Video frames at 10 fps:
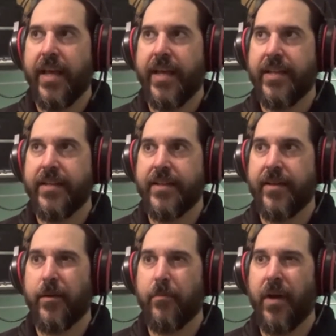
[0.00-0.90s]
And
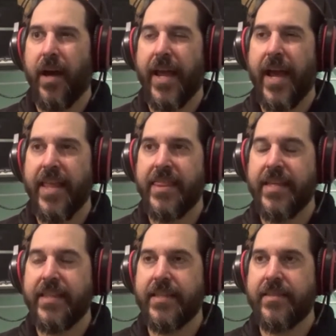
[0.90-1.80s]
I
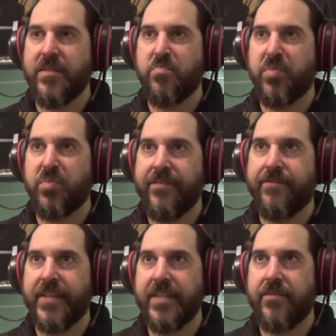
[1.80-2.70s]
think that this
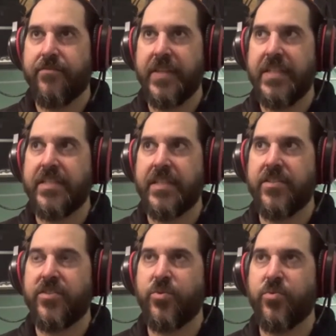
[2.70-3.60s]
belief feeds
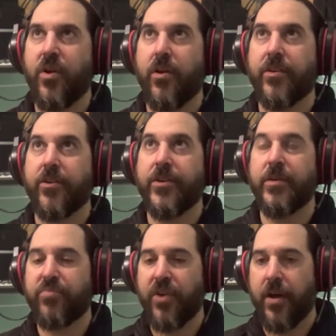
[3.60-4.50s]
into our
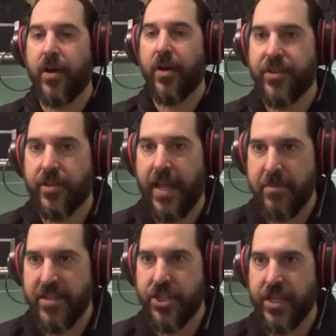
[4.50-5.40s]
current problem with
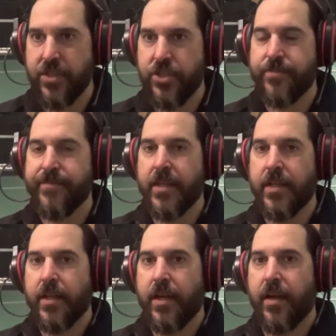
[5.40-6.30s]
climate change.
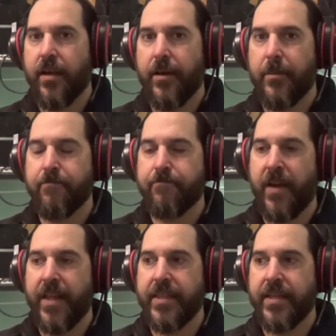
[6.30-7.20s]

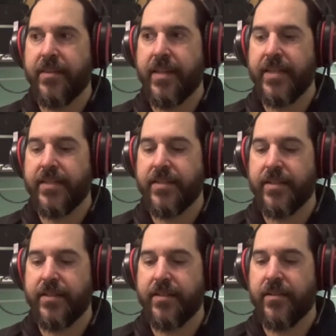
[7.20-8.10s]
I think that
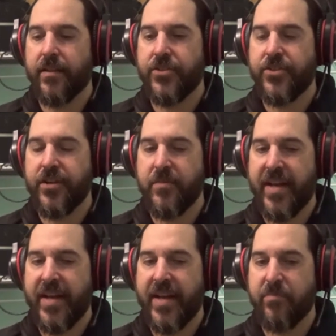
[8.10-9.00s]
a certain
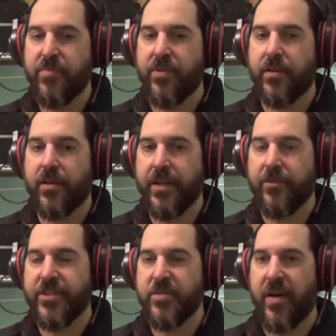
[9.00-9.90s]
amount of people are
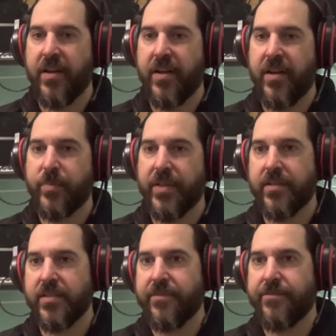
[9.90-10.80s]
irresponsible
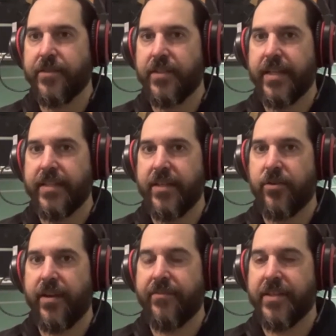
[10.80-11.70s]
because they feel like
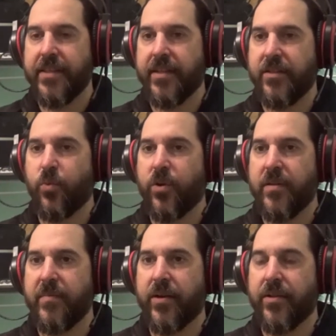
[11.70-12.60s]
they don't have anything to
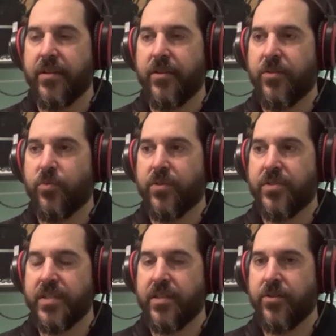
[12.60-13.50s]
worry about. The world's
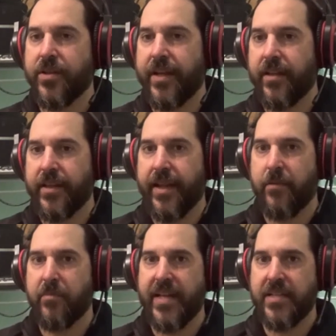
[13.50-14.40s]
going to go to hell in a
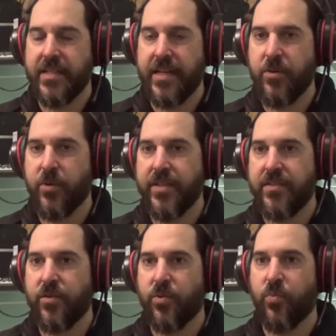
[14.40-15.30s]
handbasket anyway.
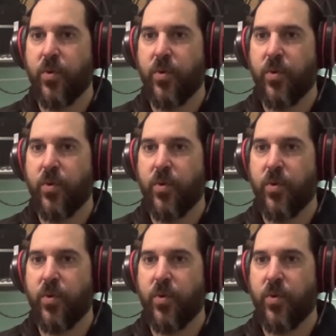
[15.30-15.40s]
So